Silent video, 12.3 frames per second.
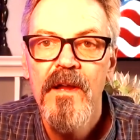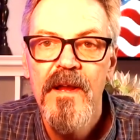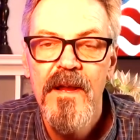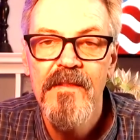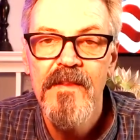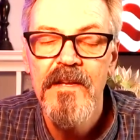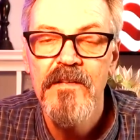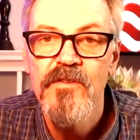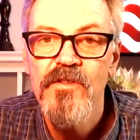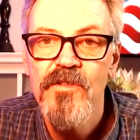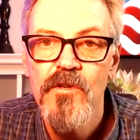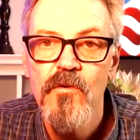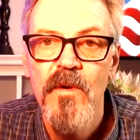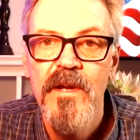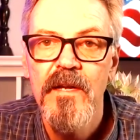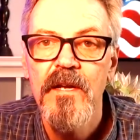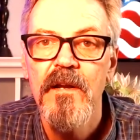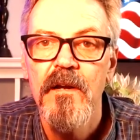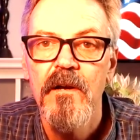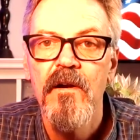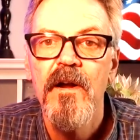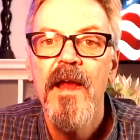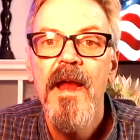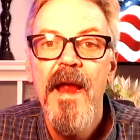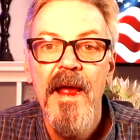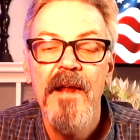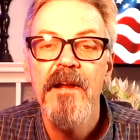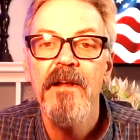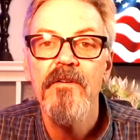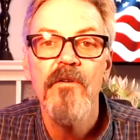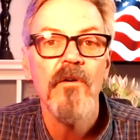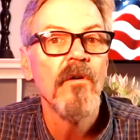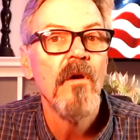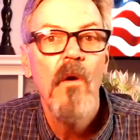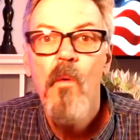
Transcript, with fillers: in the ensuing year and under